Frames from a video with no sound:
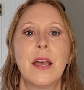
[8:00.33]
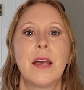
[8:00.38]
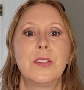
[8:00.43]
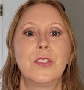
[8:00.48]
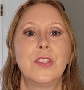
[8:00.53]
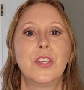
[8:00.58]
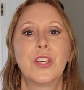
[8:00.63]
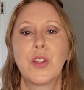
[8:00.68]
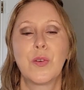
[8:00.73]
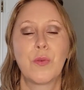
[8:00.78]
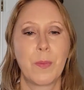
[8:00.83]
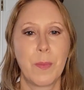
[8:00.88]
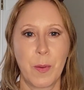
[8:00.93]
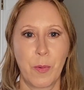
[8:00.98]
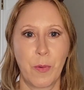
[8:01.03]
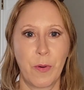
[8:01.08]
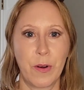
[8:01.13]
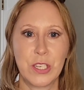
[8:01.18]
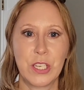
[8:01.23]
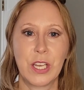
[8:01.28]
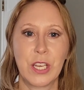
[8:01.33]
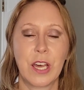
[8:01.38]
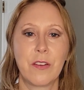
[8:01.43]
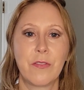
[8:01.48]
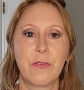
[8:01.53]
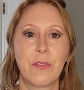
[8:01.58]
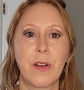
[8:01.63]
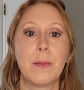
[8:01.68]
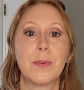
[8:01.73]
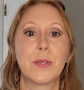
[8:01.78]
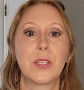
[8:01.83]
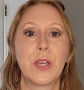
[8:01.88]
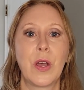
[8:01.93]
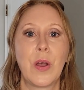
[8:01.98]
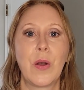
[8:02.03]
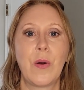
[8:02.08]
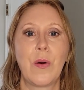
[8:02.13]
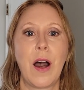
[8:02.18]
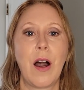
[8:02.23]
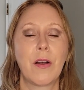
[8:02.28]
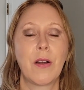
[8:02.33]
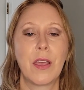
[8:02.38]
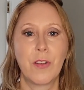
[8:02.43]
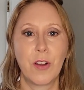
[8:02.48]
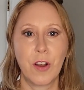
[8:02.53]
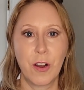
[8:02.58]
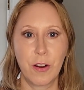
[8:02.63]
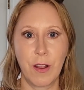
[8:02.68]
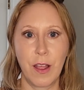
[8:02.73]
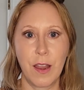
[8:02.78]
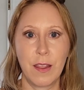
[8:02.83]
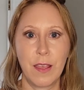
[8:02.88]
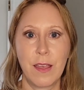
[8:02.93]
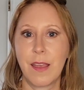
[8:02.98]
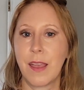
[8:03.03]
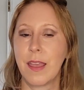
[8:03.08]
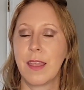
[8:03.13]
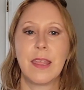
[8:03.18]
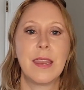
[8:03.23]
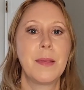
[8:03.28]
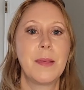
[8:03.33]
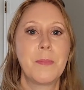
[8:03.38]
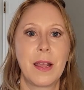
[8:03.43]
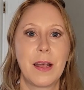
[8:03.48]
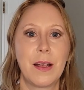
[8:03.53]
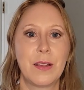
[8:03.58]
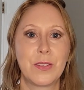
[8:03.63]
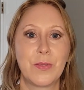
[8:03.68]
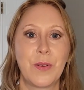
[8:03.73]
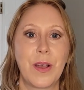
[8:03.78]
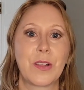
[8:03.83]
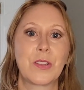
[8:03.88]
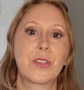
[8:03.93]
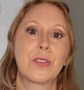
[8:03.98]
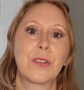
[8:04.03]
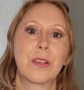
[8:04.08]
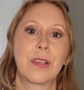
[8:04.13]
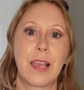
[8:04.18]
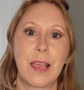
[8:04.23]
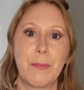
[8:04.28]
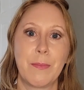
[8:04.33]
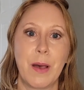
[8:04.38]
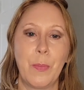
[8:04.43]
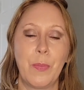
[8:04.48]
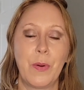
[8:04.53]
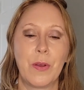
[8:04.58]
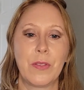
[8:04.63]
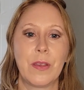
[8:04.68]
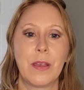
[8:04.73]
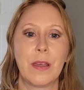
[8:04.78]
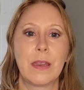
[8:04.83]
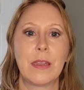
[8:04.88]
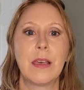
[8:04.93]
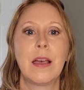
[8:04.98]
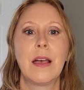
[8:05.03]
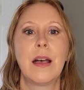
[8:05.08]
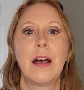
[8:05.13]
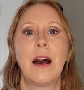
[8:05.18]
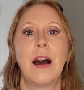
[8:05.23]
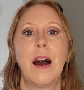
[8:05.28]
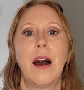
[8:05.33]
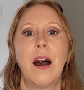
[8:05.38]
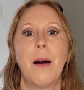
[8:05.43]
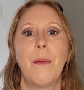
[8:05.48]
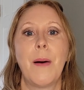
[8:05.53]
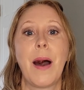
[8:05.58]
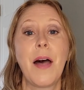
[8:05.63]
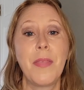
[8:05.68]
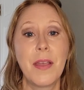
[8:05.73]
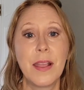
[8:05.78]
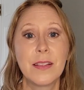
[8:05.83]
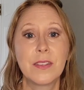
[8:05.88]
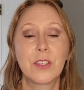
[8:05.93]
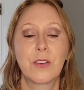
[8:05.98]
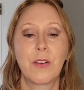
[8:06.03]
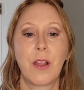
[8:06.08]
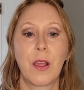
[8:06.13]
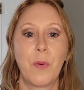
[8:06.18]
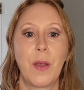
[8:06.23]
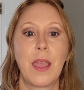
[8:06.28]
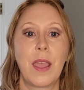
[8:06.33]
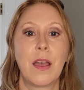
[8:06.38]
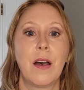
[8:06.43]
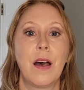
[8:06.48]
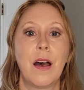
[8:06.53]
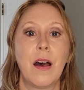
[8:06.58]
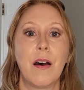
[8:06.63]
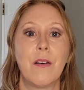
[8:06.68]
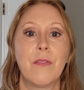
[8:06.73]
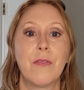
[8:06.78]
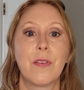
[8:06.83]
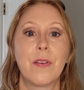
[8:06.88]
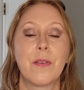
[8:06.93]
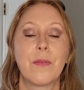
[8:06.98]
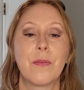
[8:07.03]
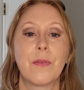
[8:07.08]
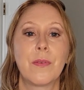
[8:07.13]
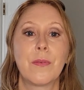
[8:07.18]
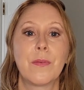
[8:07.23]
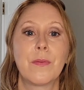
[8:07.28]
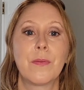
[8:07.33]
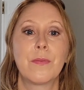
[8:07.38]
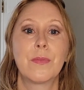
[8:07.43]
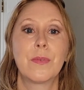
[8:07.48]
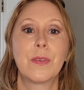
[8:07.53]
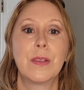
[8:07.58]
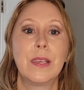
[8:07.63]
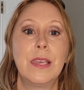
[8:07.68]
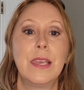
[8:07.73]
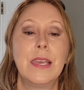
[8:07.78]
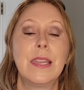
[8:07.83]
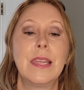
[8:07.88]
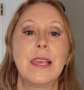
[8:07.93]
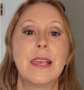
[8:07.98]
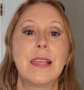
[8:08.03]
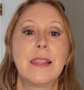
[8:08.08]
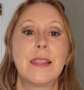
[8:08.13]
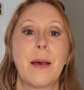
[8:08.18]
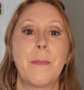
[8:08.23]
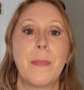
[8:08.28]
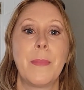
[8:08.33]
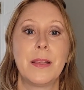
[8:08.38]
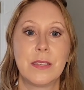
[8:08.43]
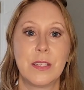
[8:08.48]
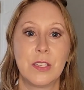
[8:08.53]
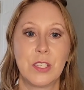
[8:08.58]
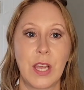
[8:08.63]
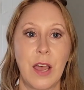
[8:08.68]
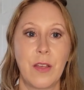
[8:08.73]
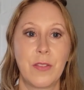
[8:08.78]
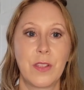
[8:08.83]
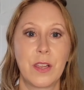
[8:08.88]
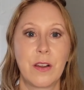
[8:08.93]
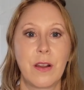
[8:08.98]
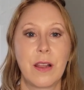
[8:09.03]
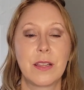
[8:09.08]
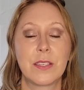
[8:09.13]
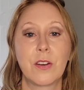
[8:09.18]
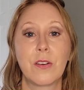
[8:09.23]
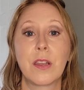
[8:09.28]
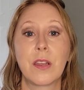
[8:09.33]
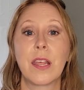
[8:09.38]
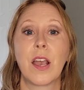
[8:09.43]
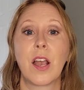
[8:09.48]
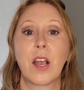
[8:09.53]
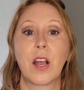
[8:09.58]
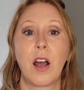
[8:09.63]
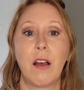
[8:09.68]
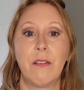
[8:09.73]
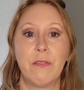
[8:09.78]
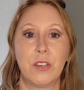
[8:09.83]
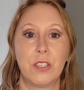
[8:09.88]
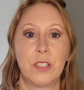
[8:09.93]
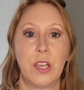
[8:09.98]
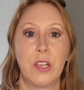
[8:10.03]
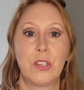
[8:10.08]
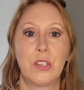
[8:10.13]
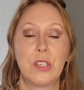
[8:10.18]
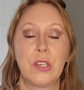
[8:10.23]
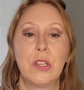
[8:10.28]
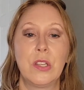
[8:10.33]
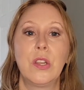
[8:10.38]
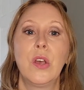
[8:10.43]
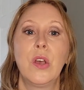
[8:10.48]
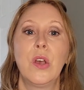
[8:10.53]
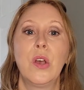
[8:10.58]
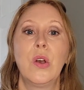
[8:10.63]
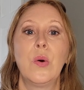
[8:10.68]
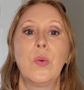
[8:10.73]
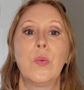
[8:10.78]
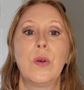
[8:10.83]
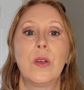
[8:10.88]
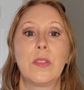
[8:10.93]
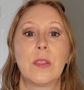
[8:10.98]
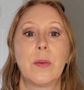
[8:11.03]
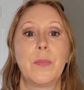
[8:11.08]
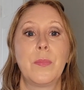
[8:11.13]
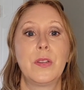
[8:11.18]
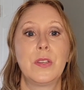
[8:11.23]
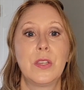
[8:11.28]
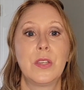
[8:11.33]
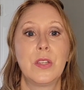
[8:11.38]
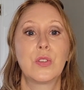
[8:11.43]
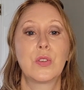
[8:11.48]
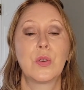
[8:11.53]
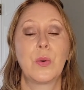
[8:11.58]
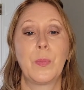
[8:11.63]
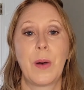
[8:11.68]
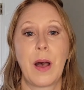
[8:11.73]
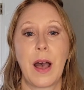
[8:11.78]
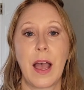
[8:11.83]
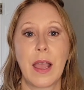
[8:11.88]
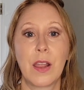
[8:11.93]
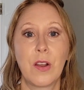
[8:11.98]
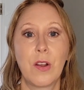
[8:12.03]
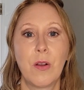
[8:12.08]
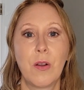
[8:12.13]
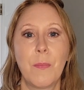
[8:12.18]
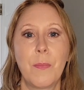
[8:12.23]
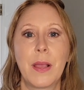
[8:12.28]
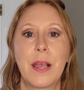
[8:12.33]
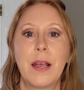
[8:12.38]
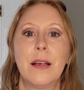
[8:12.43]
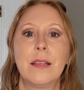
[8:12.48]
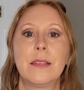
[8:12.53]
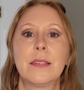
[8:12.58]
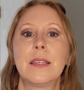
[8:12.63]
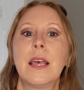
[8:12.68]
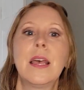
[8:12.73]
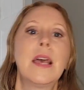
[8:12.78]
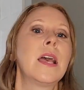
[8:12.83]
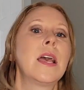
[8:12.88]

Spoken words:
she couldn't remember where she got it from. So I'll give her credit and anybody else who actually came up with it. I think it's a great way of getting that message out there, starting a conversation with the potential buyer, because